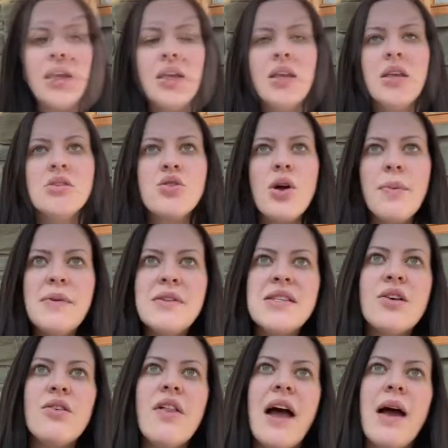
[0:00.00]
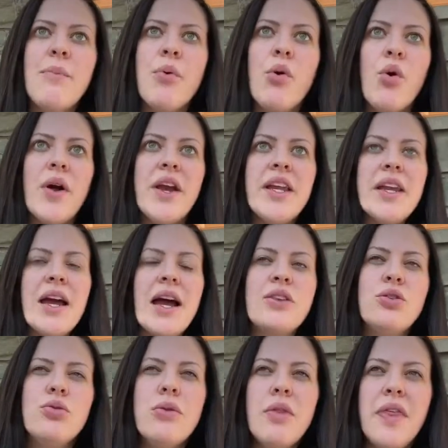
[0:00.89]
So up until that point,
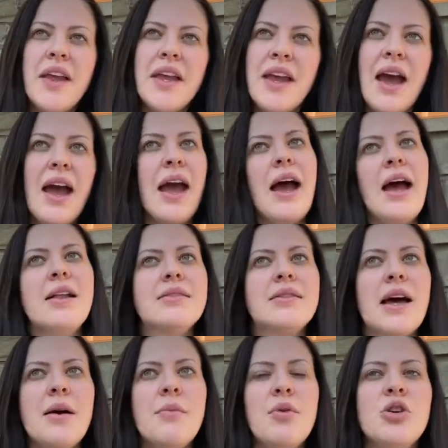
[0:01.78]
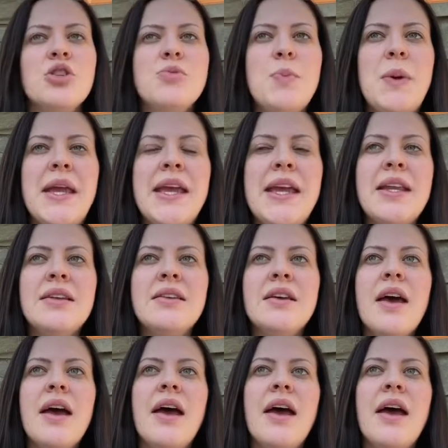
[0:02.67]
I don't think I had that much pain.